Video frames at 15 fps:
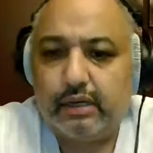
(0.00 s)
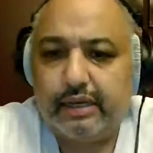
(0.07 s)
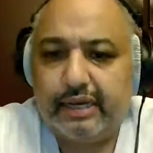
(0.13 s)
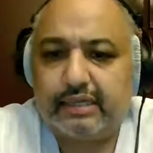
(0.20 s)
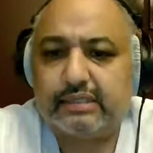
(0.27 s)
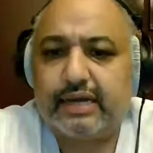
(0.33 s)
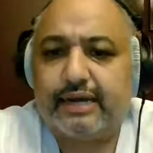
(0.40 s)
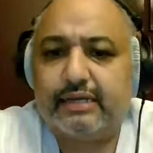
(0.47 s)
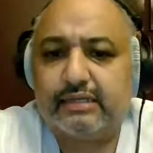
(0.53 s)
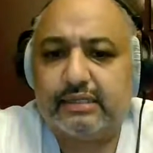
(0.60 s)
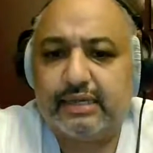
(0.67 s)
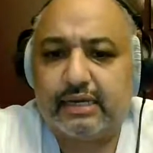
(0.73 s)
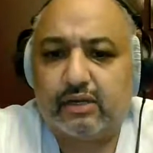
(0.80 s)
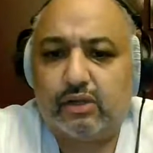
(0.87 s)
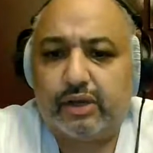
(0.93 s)
excited to
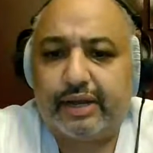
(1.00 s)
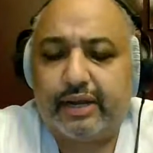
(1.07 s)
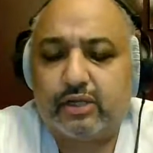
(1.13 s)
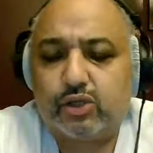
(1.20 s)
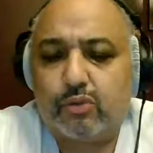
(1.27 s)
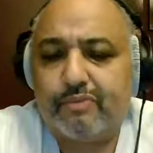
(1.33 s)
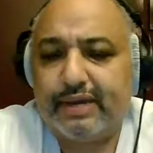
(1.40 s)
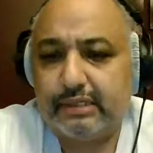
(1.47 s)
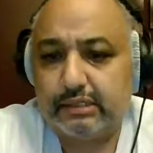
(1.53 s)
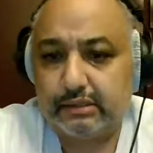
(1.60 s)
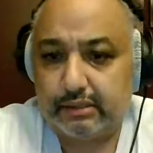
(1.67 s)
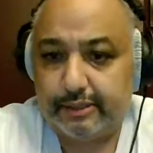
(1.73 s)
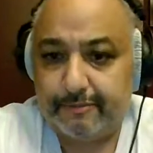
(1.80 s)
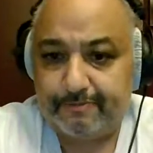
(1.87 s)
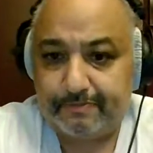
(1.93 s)
take a look at it. So
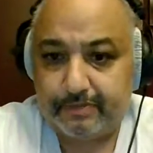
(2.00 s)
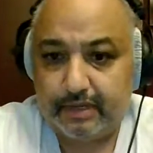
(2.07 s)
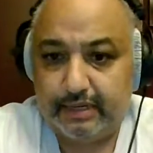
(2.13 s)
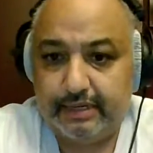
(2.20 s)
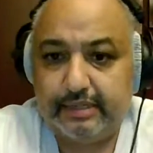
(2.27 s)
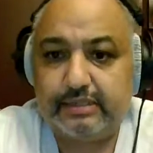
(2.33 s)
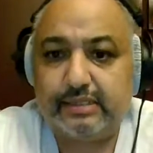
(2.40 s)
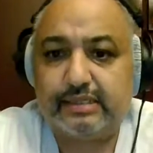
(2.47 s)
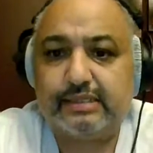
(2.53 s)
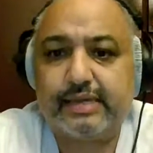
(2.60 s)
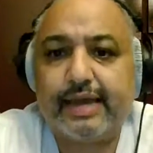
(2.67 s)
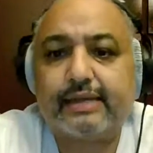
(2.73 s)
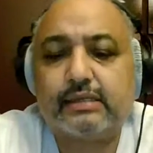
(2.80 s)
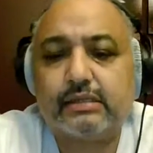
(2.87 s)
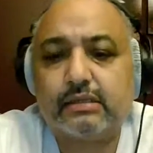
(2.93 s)
basically, it's
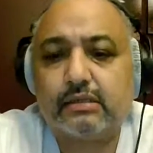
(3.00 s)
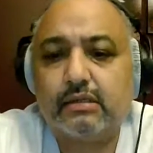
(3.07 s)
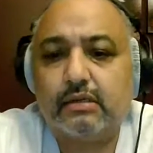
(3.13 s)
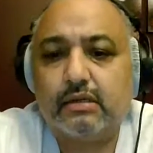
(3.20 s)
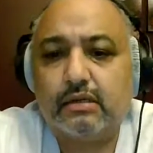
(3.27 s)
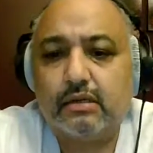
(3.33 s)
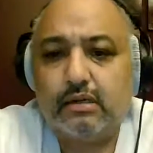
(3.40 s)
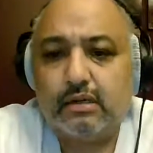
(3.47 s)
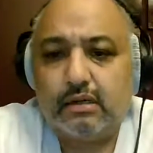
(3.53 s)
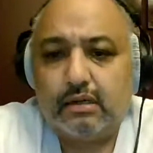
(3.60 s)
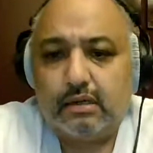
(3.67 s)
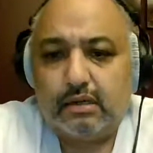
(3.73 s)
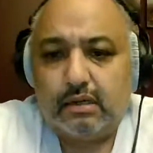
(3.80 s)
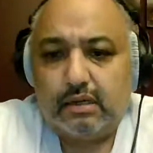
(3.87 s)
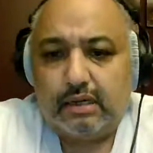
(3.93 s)
set
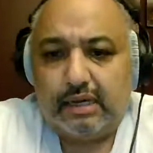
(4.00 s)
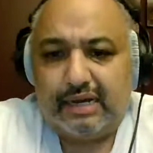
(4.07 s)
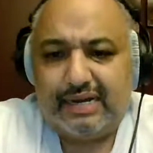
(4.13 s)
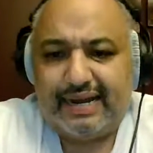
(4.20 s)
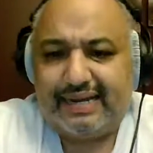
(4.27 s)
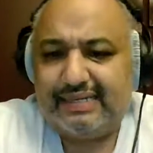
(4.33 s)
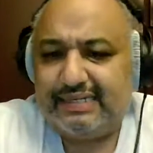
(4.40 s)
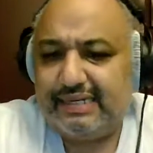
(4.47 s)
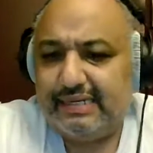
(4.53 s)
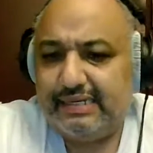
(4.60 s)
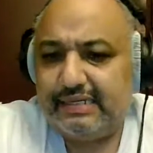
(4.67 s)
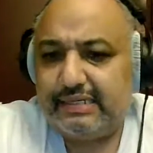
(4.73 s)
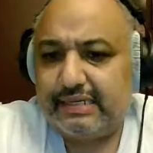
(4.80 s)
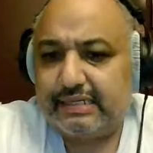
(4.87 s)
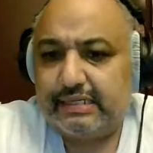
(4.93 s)
in
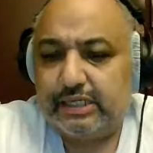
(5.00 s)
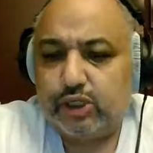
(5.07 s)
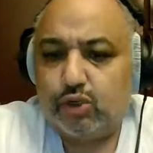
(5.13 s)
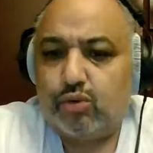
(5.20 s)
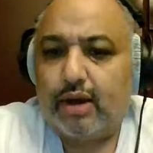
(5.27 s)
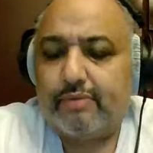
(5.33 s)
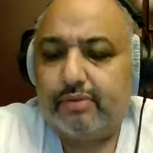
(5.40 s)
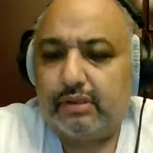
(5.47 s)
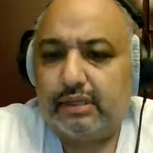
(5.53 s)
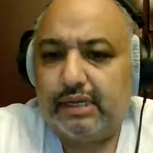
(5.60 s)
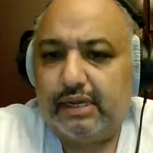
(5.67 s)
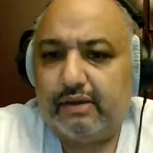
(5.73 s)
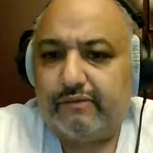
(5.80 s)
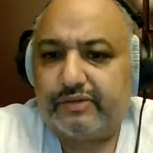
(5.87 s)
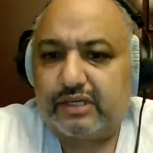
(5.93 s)
1962, I
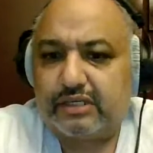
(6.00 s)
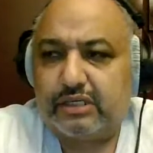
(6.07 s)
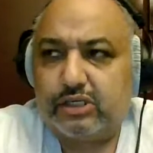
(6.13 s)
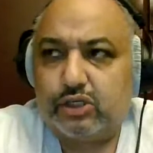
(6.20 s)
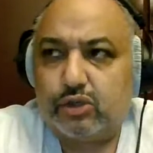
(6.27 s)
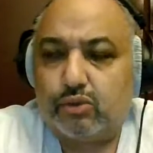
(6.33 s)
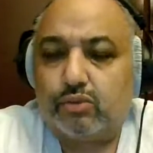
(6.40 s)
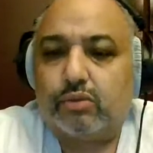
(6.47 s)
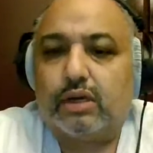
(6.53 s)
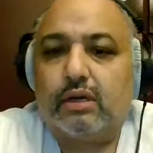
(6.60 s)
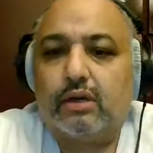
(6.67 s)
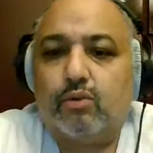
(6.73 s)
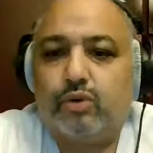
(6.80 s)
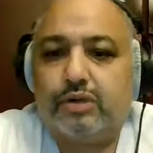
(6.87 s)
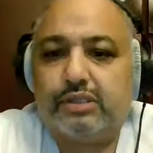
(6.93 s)
believe, 62
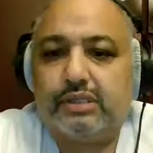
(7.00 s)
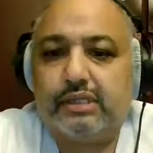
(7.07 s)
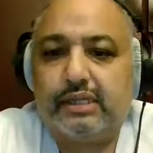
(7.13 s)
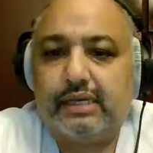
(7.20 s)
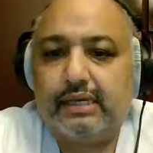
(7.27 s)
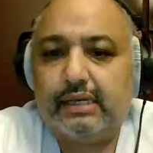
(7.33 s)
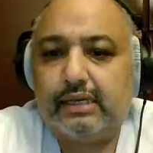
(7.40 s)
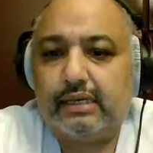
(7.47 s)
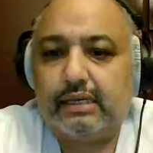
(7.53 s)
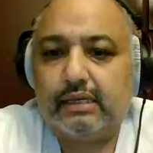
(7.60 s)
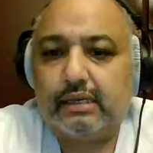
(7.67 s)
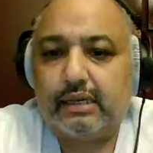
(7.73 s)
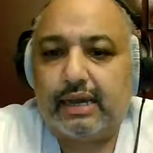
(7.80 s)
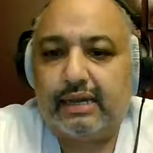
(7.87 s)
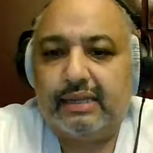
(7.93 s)
was the
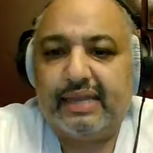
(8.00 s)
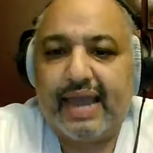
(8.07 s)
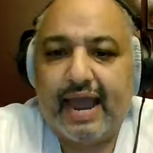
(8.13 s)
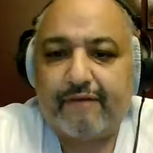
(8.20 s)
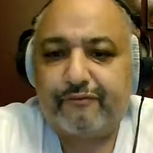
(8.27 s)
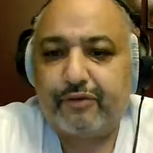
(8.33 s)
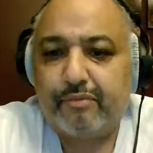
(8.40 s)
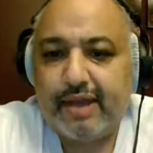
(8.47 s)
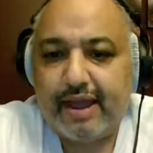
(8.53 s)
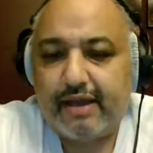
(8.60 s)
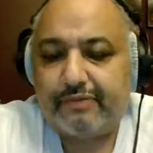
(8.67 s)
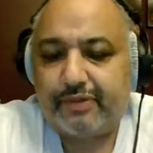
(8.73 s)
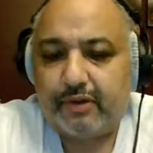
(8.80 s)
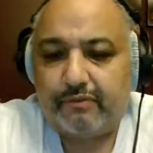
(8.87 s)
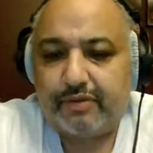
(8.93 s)
in the
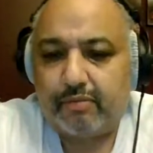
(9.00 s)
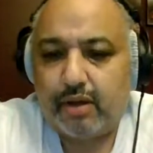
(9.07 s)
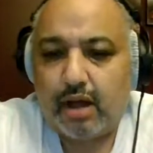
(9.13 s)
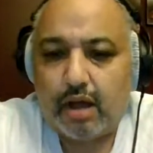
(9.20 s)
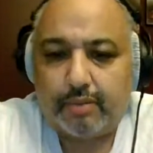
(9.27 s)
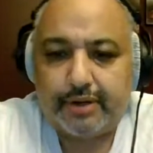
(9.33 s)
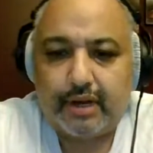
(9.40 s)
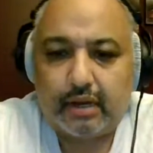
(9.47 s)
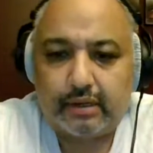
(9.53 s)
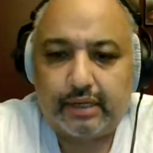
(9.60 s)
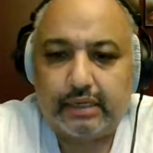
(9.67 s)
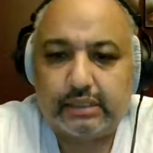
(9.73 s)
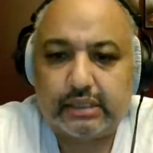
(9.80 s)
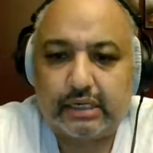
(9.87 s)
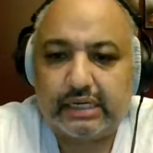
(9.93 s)
aftermath of the Muhammad
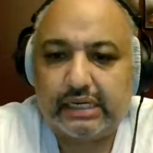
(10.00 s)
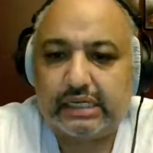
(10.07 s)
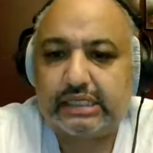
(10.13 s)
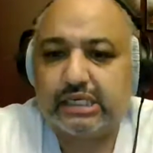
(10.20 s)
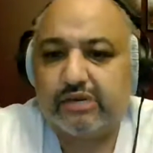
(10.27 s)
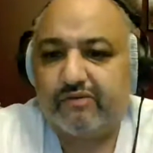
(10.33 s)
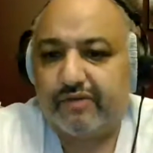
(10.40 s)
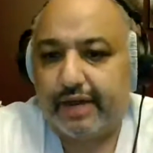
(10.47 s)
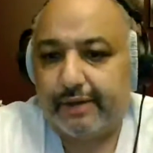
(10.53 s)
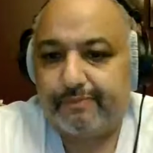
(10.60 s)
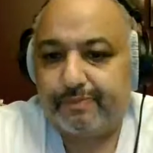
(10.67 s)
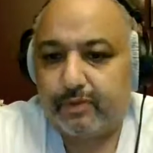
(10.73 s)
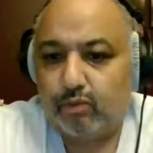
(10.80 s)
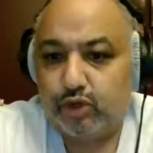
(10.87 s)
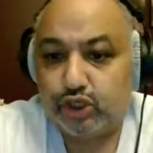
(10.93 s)
Ali Sonny Liston fight,
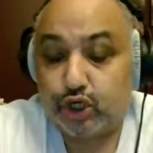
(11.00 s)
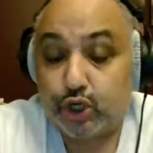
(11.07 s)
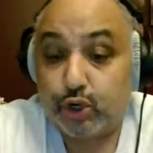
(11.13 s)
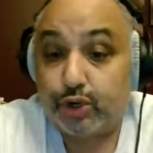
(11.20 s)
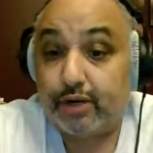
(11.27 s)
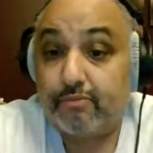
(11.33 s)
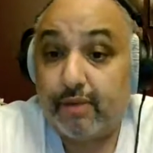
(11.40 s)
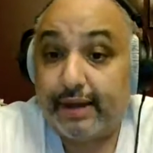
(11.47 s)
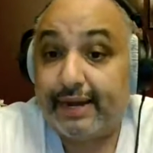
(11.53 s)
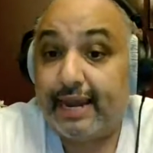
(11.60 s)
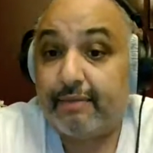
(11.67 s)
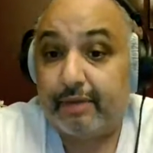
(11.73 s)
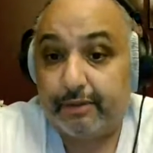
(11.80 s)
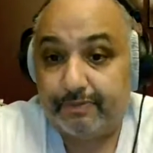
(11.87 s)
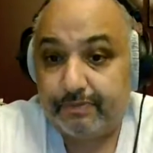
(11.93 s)
which occurred in
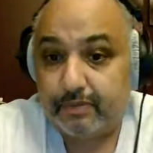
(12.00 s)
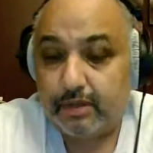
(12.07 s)
Miami.